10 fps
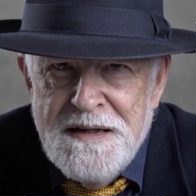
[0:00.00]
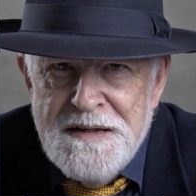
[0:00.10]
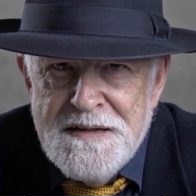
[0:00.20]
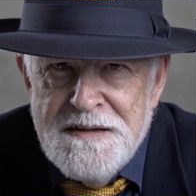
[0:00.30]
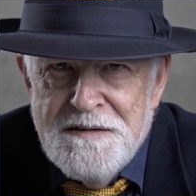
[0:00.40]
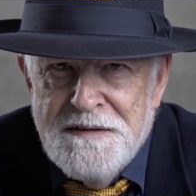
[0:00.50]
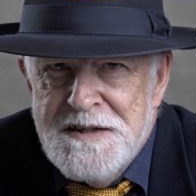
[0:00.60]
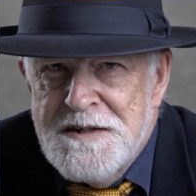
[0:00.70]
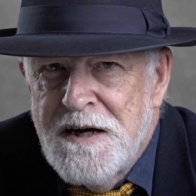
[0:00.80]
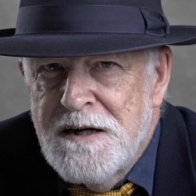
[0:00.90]
So
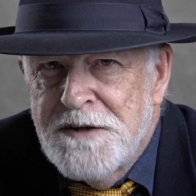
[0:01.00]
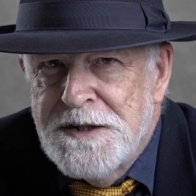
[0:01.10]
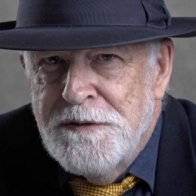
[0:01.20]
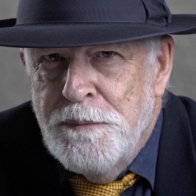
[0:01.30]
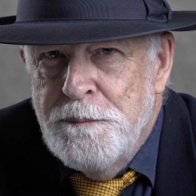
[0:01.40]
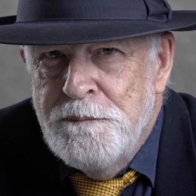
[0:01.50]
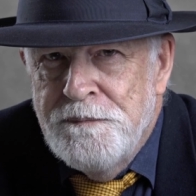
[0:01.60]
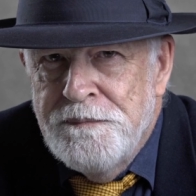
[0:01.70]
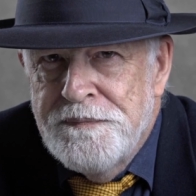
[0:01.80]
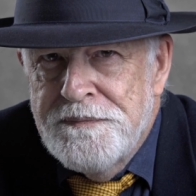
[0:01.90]
let's dive in.
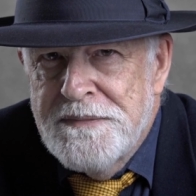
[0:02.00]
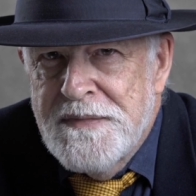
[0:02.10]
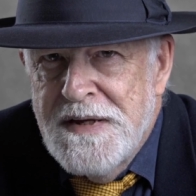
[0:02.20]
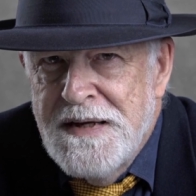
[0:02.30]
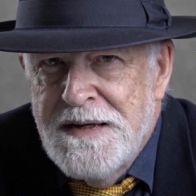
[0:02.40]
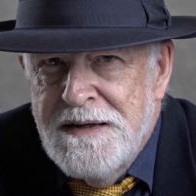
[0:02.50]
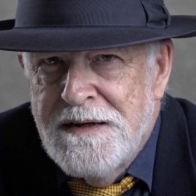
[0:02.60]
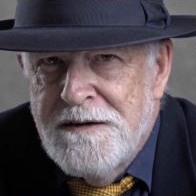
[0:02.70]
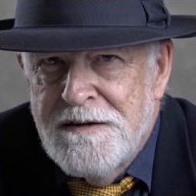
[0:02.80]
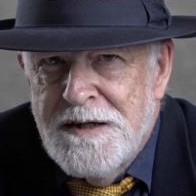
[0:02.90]

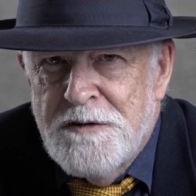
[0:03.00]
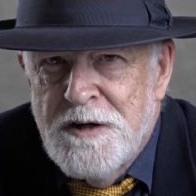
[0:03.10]
Here I've